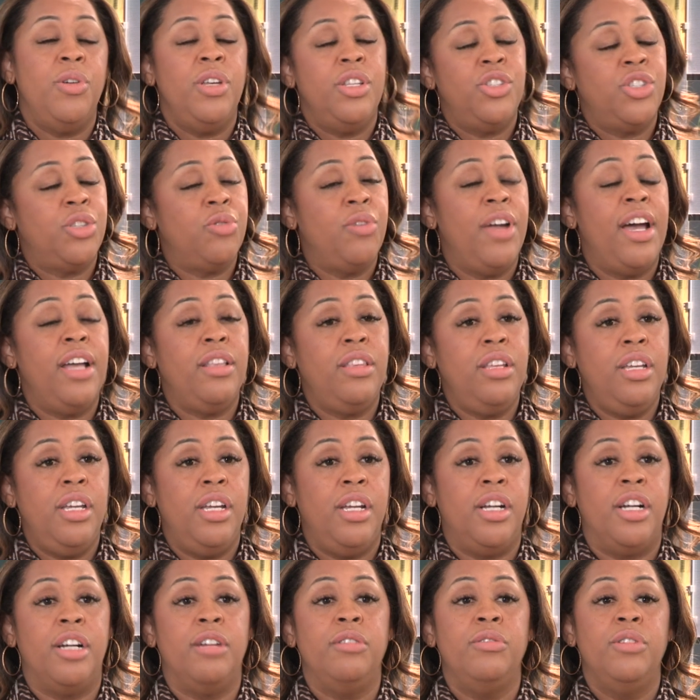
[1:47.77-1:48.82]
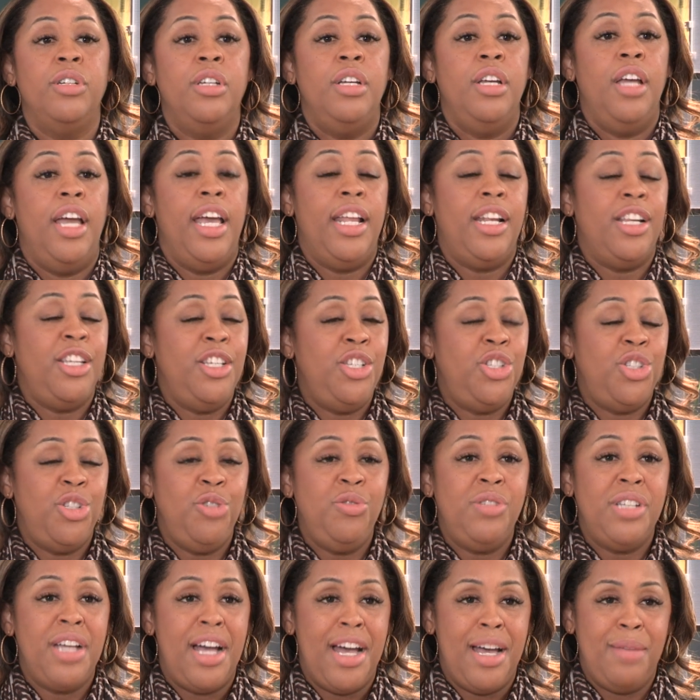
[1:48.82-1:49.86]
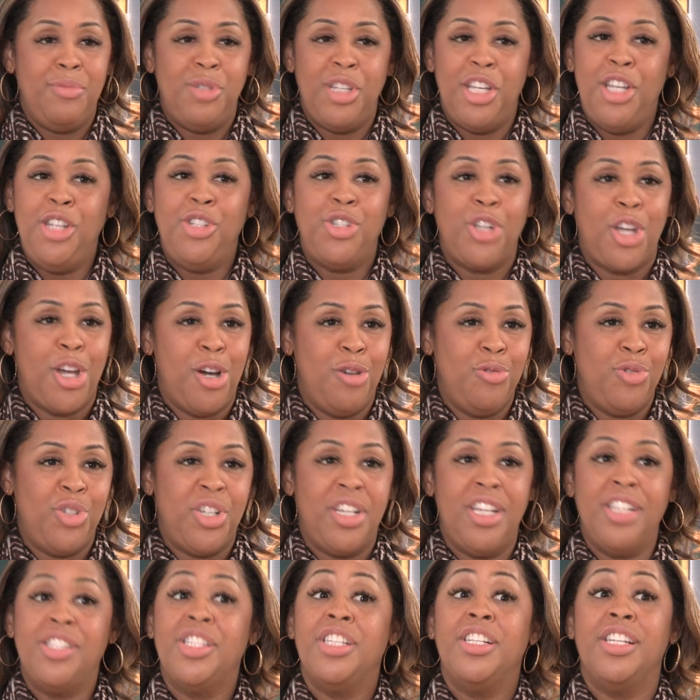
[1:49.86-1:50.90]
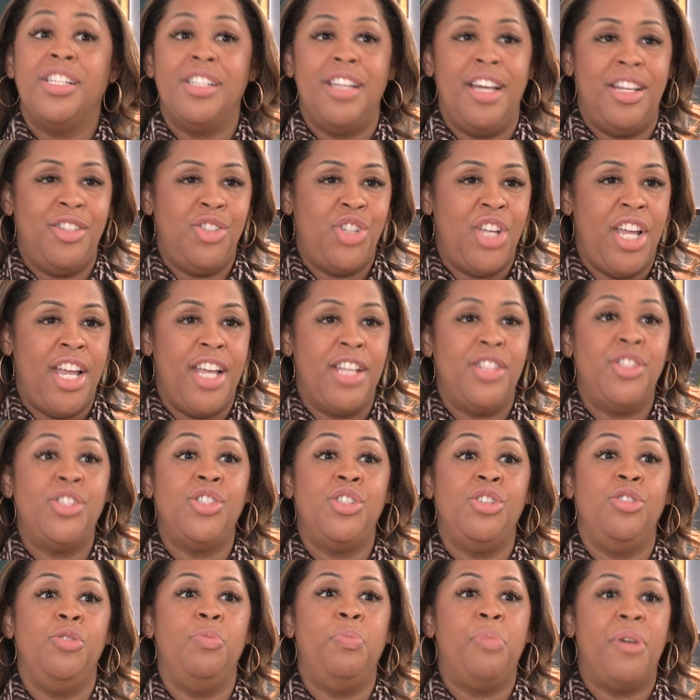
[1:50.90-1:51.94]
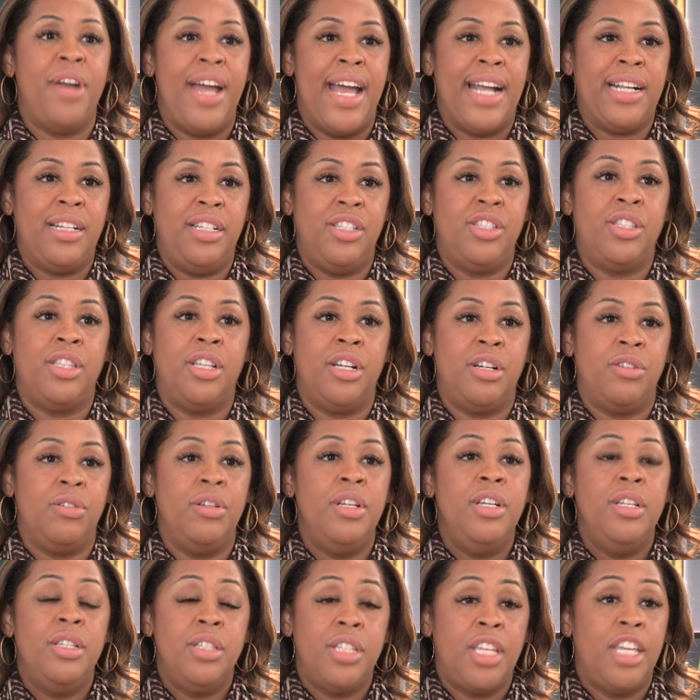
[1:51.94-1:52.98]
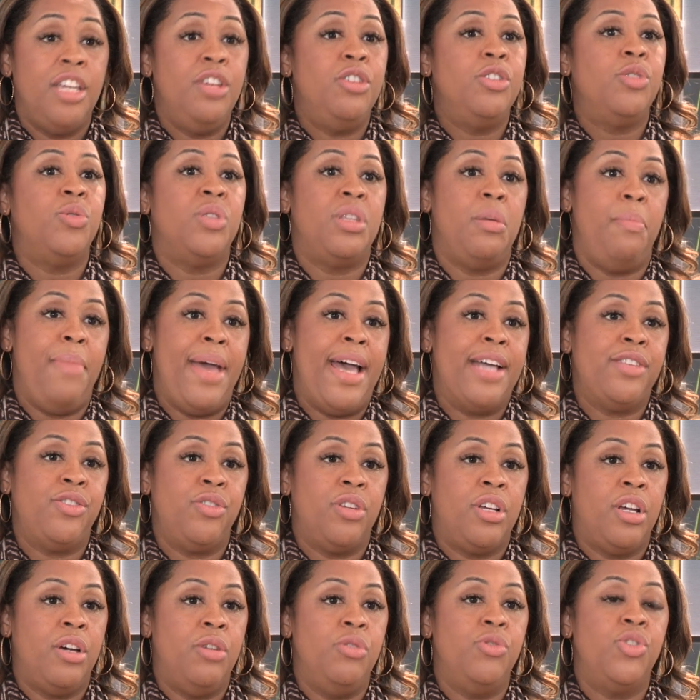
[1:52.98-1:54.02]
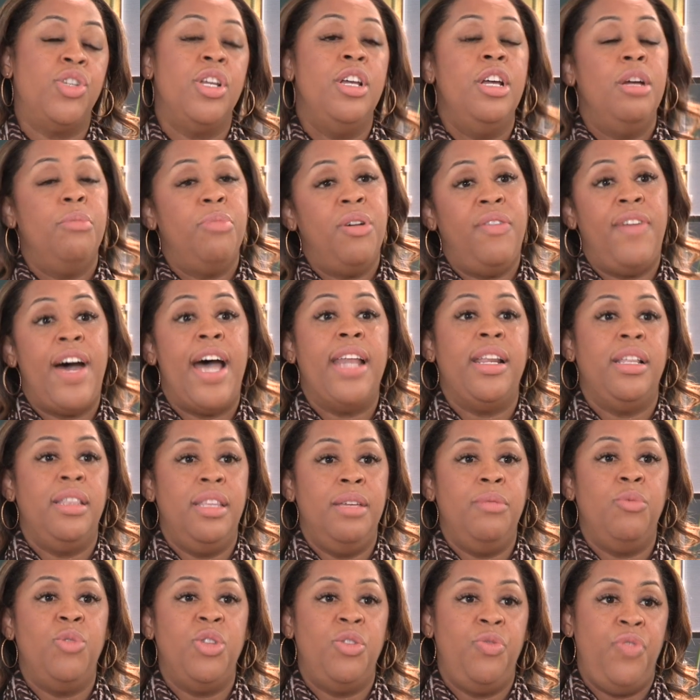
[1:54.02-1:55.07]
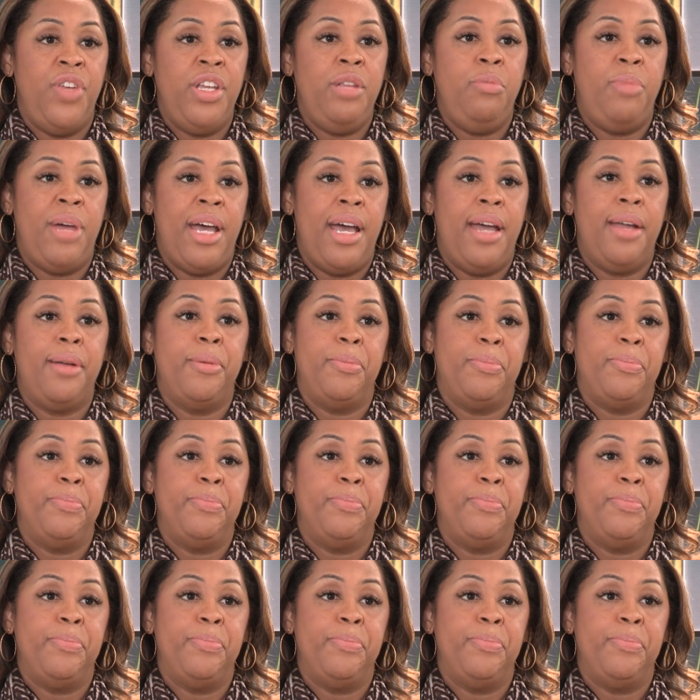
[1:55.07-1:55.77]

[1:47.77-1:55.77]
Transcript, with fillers: throughout the year, at least two times, each coach gets a chance to practice their skills with a master coach, providing them with feedback.